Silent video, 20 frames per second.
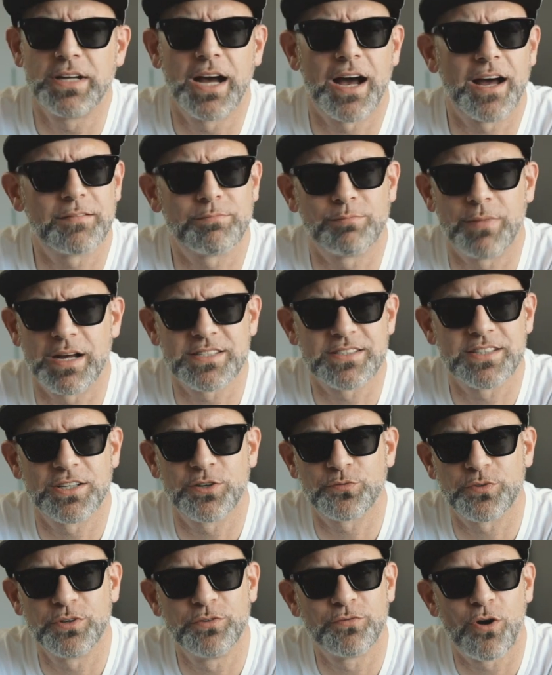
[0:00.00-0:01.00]
got
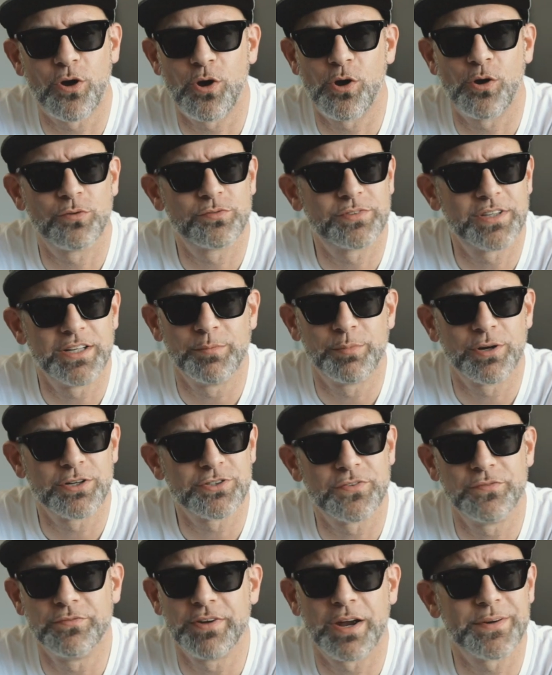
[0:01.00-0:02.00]
myself involved in a
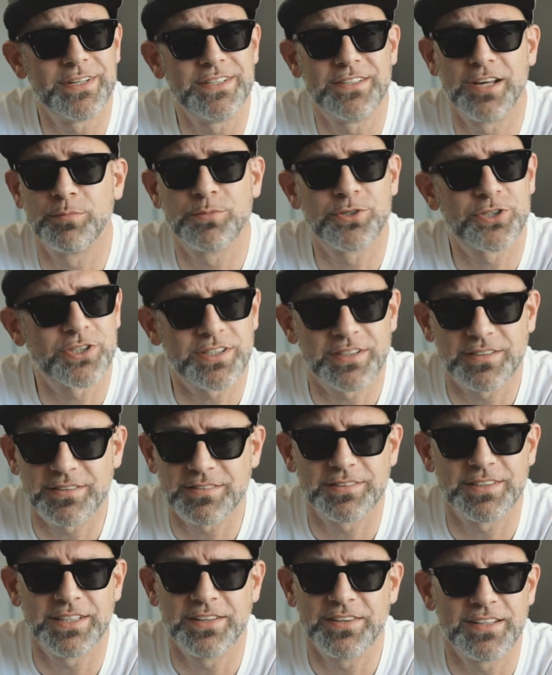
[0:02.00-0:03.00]
bunch of very dumb shit
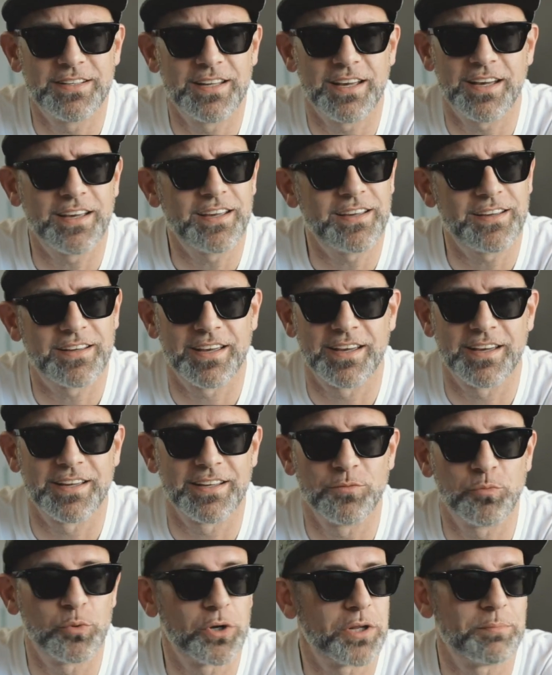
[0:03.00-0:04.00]
in the day
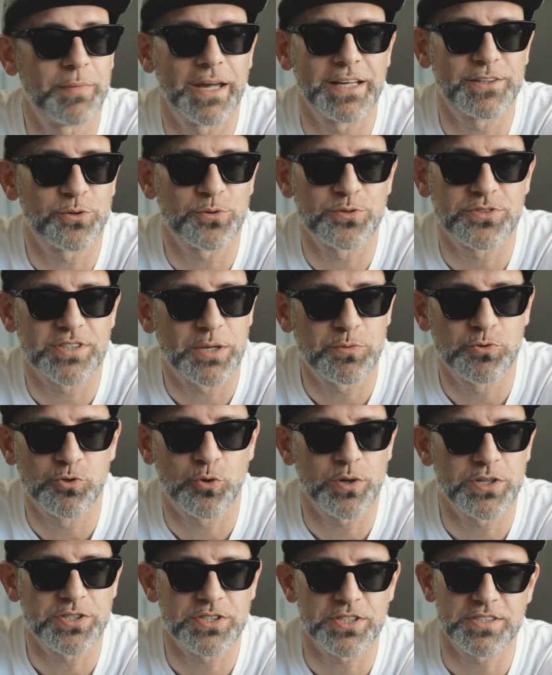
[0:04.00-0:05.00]
and wouldn't make those same
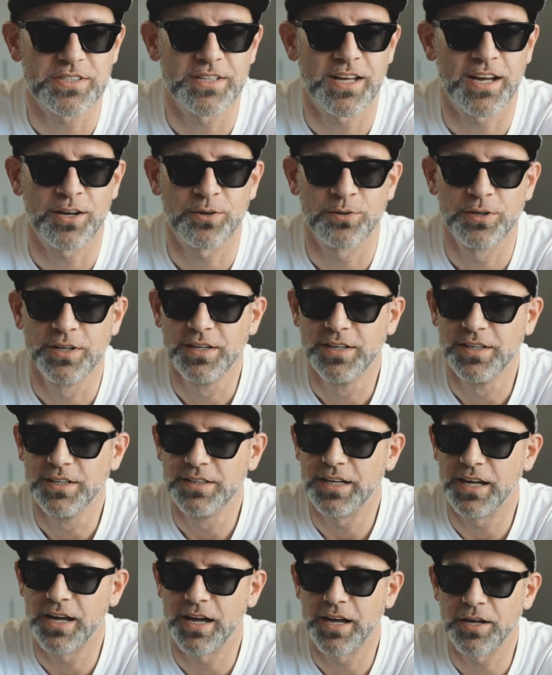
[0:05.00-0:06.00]
choices now.
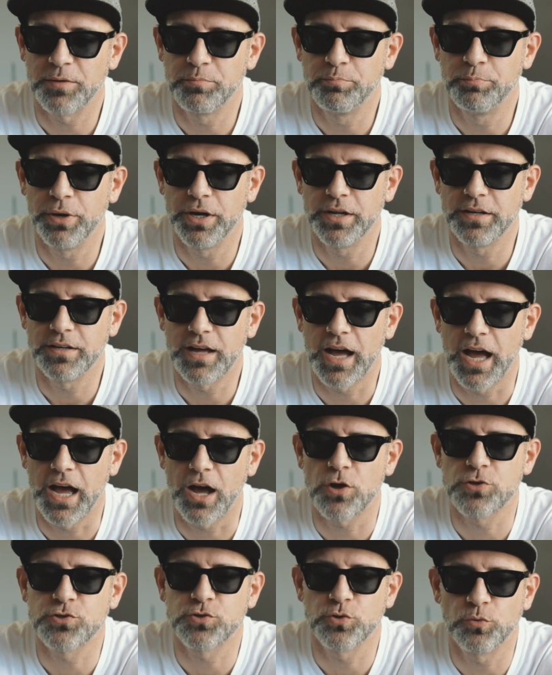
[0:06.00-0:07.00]
But I
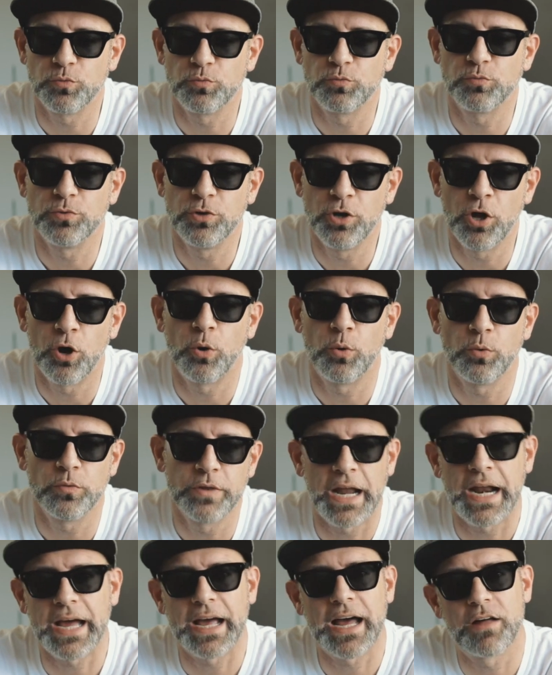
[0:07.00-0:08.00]
also know
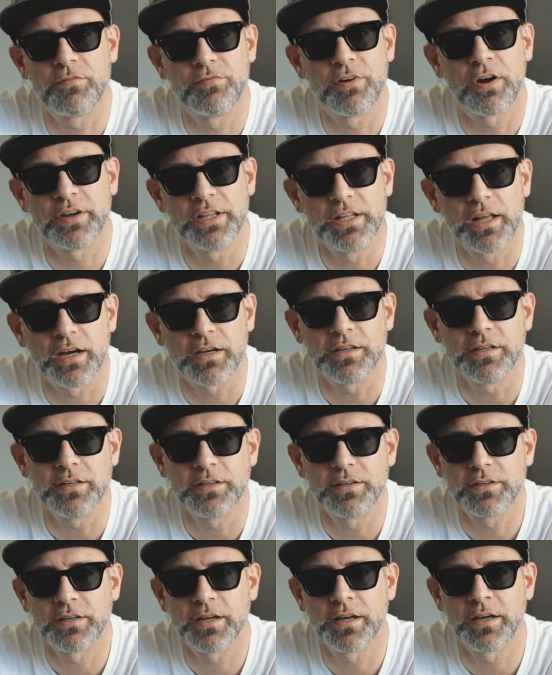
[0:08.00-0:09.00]
that I got very lucky
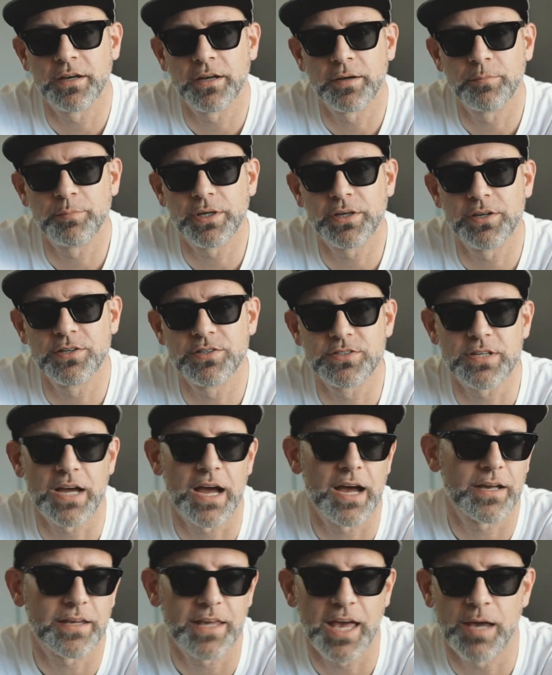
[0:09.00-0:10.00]
because
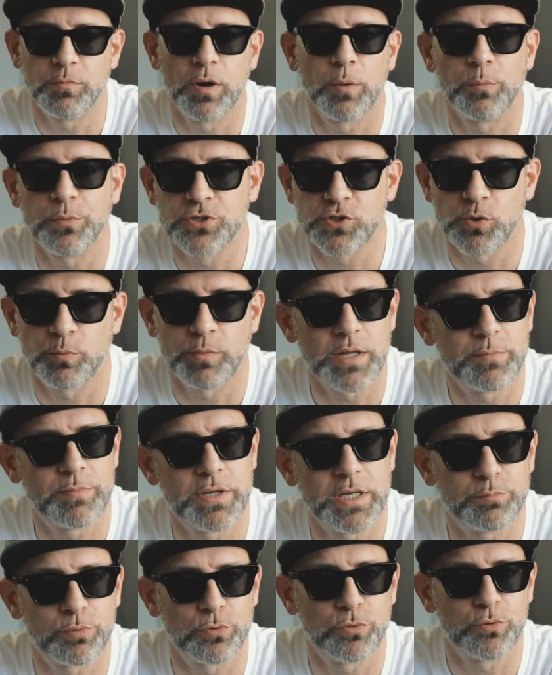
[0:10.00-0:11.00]
I came up with so many
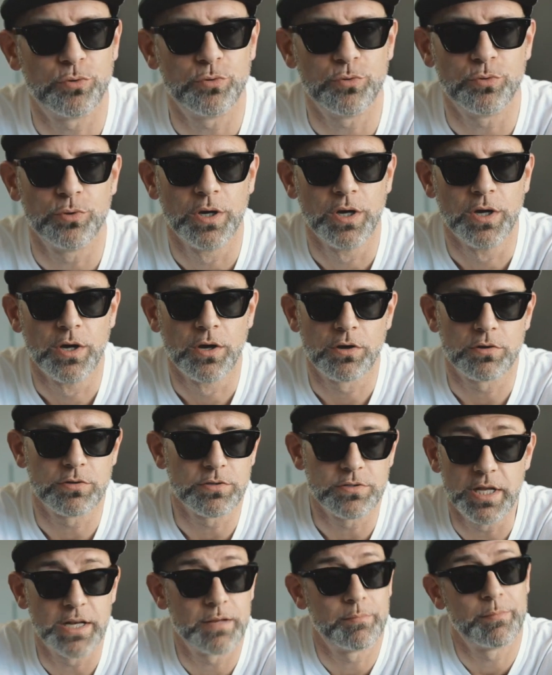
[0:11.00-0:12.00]
people who
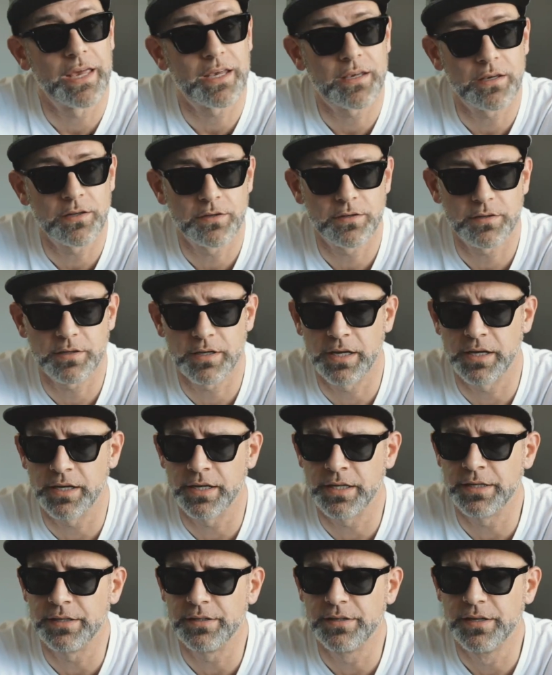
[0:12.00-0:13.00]
didn't make it,
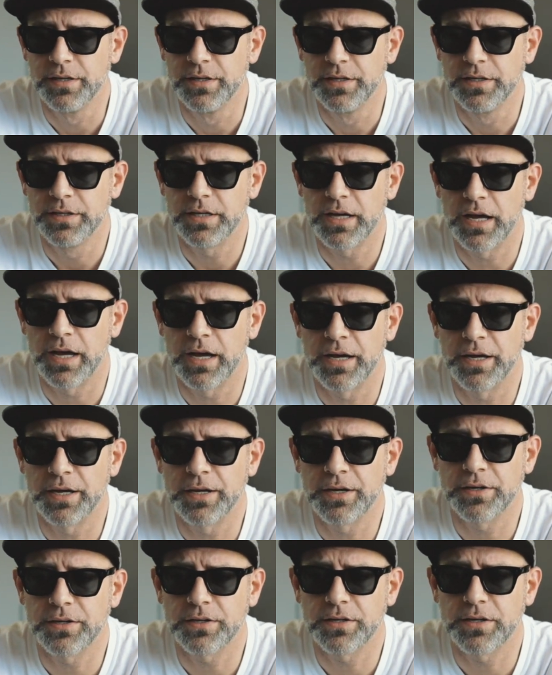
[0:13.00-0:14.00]
and
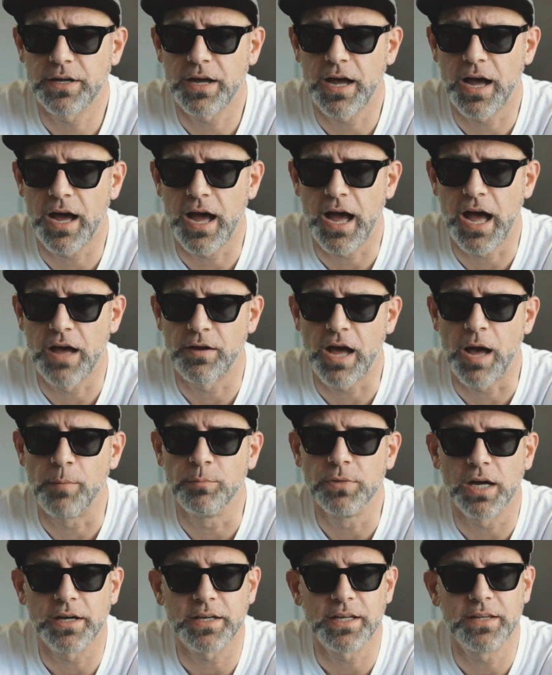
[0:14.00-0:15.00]

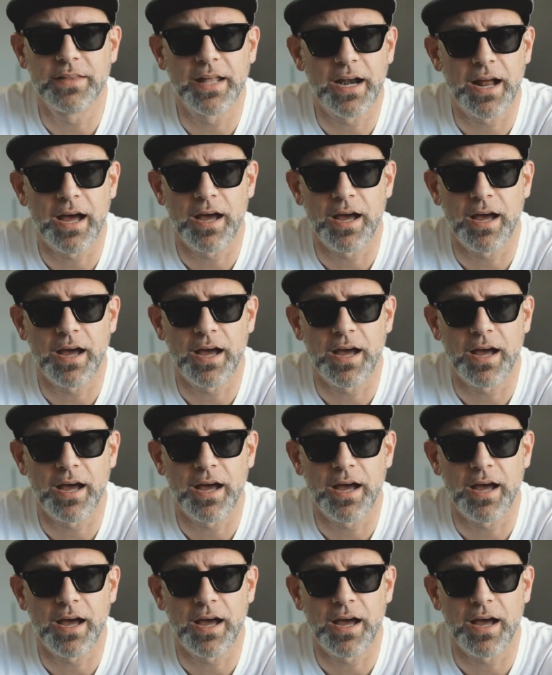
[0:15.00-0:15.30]
I'm lucky that